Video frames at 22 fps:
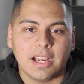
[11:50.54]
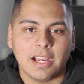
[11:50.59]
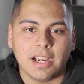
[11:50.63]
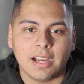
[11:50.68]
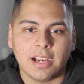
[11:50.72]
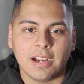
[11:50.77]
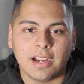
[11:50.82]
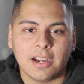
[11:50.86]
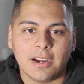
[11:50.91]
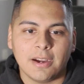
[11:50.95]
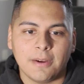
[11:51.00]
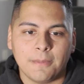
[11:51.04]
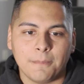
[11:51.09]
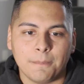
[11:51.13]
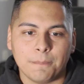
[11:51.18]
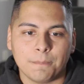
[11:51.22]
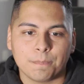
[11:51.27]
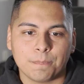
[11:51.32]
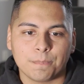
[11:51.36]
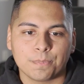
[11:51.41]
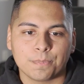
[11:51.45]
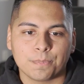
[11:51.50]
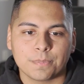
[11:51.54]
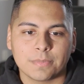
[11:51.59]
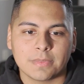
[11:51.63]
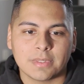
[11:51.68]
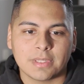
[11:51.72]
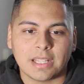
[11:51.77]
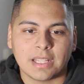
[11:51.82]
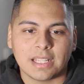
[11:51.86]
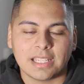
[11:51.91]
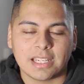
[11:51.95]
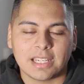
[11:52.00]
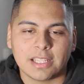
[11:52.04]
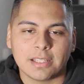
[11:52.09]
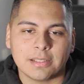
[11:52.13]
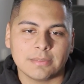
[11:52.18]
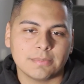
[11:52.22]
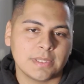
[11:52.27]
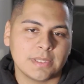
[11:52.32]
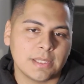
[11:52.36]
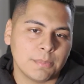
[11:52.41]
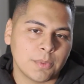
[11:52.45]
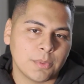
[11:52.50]
a lot
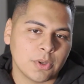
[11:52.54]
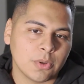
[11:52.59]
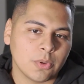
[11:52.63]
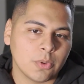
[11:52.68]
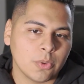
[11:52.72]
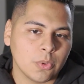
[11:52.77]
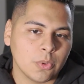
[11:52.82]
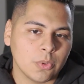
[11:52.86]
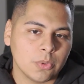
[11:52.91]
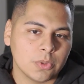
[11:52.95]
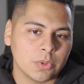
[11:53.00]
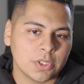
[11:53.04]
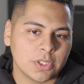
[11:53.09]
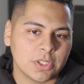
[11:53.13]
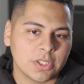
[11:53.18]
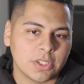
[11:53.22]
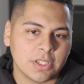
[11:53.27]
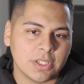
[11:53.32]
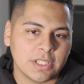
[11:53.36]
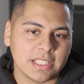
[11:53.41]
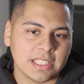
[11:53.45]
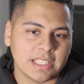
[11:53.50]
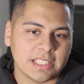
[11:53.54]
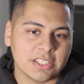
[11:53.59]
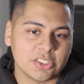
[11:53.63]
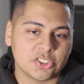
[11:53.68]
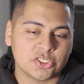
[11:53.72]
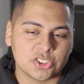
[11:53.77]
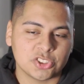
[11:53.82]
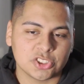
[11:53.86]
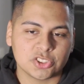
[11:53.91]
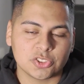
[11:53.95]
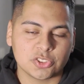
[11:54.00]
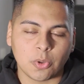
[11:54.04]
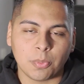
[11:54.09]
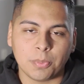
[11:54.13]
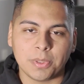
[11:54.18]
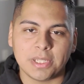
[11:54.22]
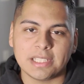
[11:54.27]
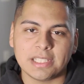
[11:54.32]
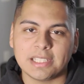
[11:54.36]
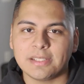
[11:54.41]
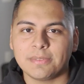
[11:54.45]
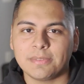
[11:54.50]
of them are older, and then there's just so
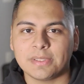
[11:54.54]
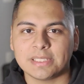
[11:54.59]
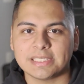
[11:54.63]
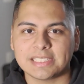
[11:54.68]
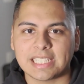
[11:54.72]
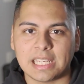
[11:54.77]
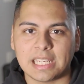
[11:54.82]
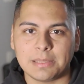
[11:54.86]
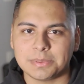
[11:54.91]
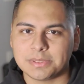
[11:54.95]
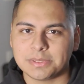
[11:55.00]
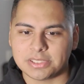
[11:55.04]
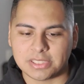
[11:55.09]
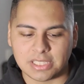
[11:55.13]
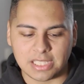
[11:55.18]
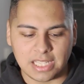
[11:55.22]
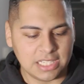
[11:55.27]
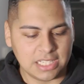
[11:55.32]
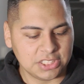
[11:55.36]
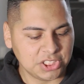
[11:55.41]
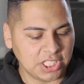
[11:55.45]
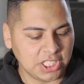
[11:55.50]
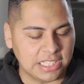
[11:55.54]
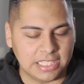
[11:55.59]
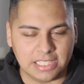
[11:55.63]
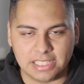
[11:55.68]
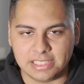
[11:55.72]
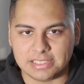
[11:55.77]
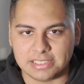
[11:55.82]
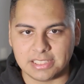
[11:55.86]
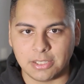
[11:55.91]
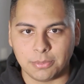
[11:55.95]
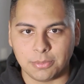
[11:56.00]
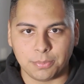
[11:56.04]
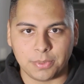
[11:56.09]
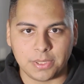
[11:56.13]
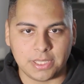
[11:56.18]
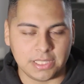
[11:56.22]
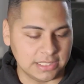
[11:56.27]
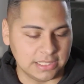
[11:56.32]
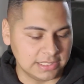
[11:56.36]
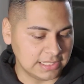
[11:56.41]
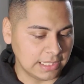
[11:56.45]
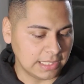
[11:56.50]
many different types. There's a lot of Chinese
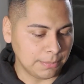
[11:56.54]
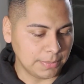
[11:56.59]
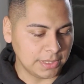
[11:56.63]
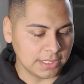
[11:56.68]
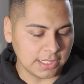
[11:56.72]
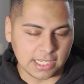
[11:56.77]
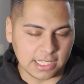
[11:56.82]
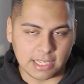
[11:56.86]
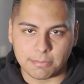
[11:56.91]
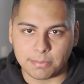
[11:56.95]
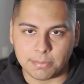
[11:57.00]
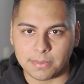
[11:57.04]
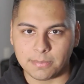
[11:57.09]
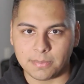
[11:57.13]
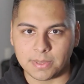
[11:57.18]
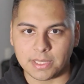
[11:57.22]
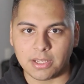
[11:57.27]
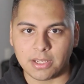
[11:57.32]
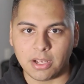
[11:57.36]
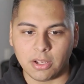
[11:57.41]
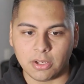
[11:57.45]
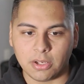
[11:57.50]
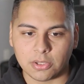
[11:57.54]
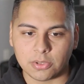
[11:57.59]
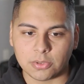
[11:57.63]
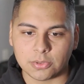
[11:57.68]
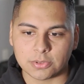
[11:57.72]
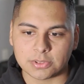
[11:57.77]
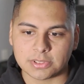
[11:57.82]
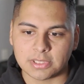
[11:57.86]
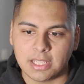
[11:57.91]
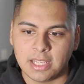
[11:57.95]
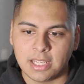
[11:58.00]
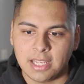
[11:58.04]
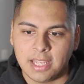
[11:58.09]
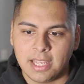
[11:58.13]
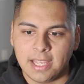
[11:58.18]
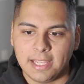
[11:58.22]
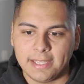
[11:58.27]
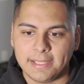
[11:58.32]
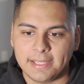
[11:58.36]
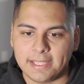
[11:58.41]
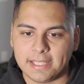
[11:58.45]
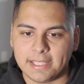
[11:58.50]
companies that make FPV goggles,
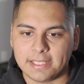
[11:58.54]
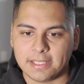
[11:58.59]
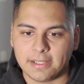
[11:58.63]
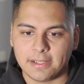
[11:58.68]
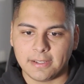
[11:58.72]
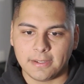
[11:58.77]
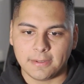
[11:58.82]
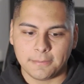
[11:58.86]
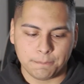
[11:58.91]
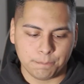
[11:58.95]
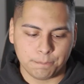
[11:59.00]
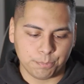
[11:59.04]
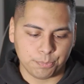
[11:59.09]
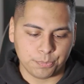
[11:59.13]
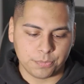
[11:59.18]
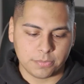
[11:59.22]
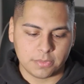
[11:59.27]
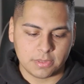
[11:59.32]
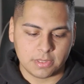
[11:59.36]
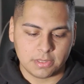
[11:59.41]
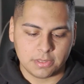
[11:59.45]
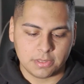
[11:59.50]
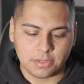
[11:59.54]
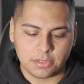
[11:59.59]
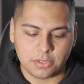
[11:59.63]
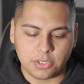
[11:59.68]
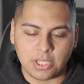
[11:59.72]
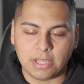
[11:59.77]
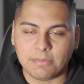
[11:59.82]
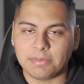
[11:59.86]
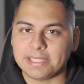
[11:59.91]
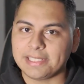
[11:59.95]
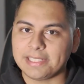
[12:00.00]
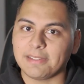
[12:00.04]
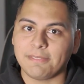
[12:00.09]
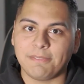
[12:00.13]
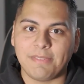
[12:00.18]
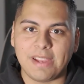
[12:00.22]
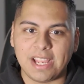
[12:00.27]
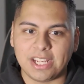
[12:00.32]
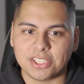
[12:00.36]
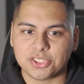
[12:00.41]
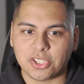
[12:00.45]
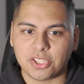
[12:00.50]
and you have like the Fat